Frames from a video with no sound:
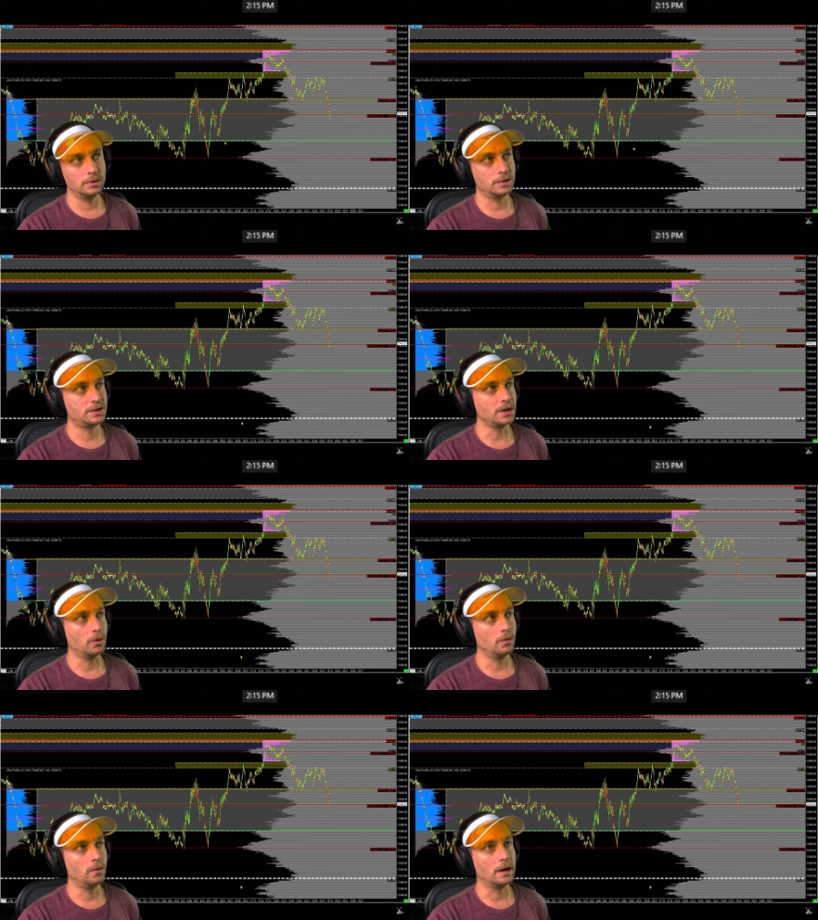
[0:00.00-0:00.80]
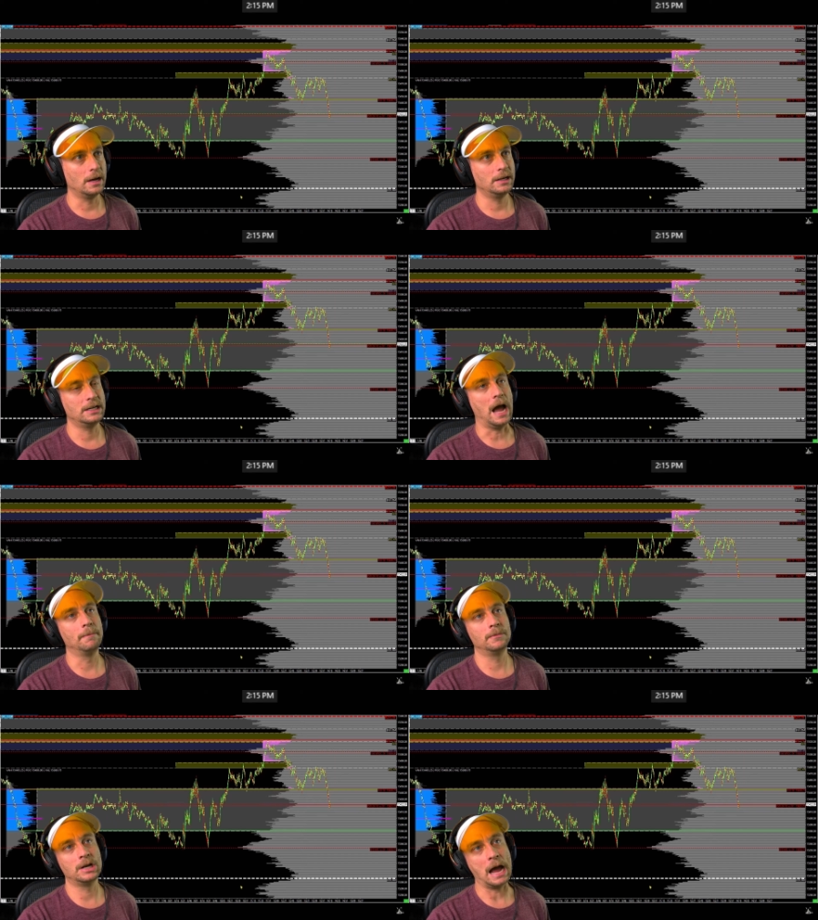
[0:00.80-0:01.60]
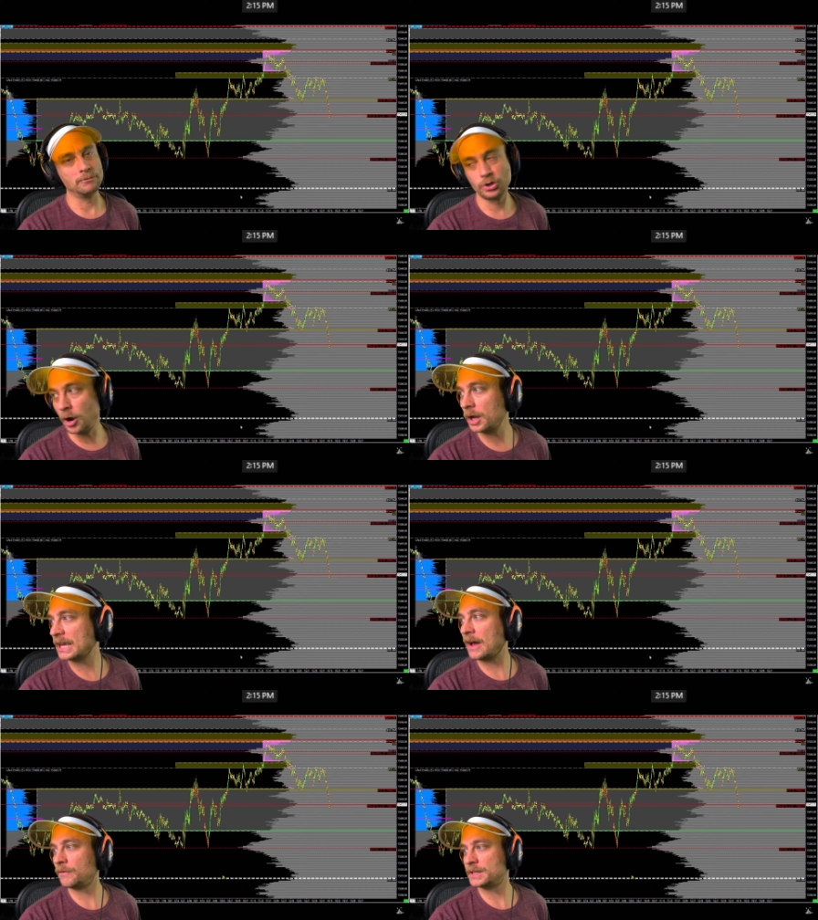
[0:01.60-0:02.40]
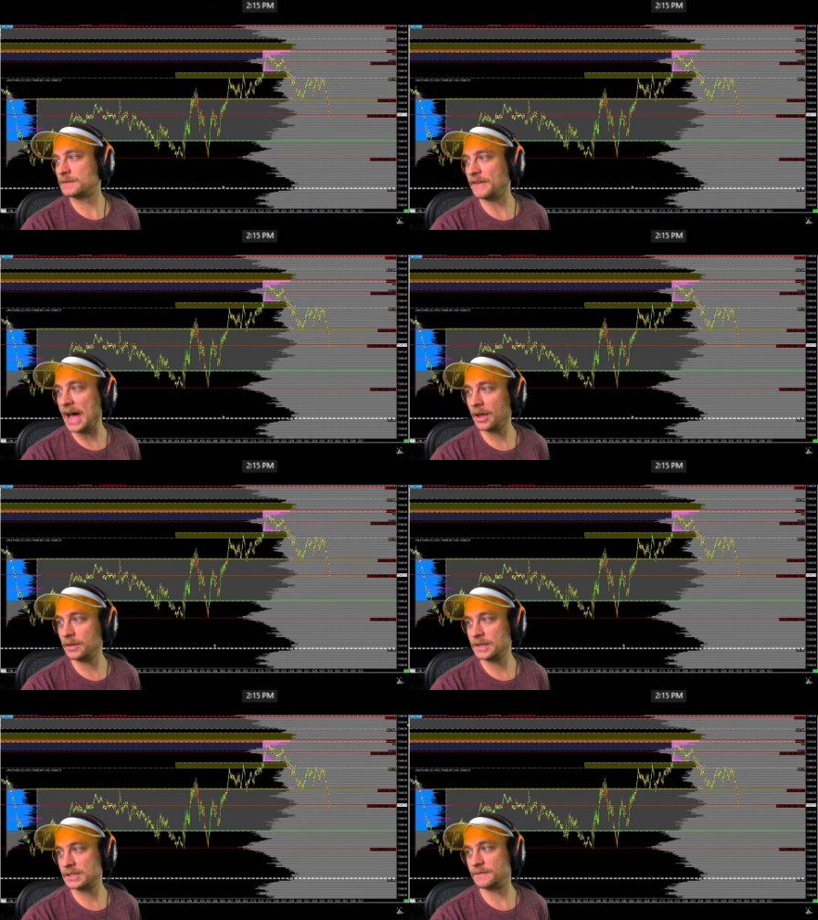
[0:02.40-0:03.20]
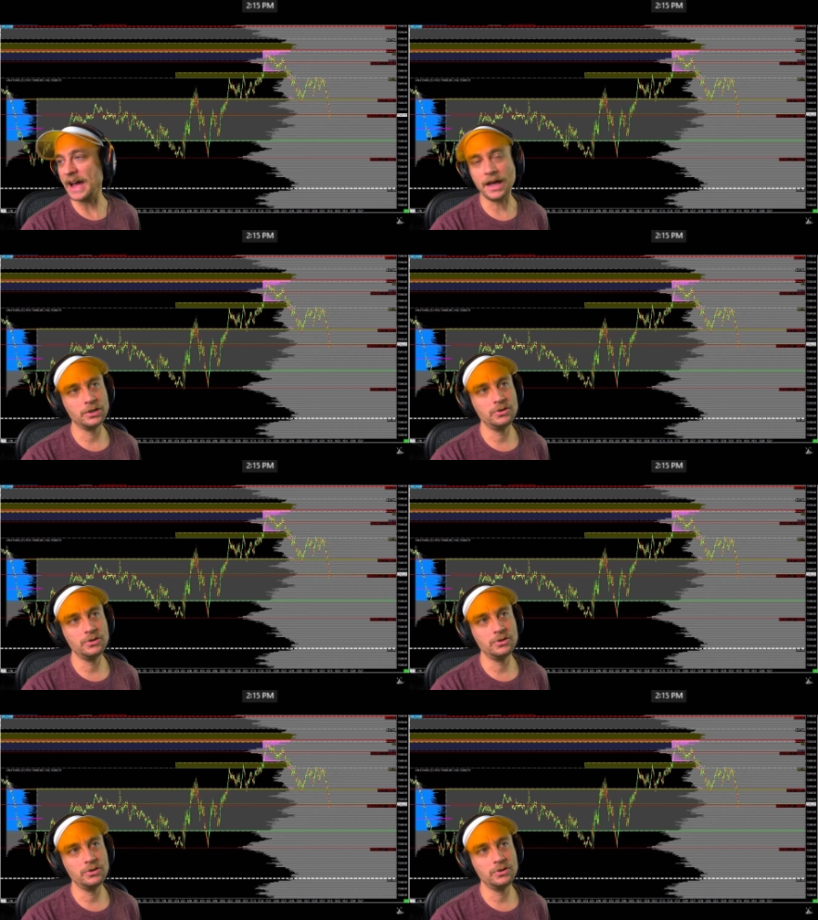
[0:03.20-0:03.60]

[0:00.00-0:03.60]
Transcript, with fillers: So I'm I'm drawing out this val this value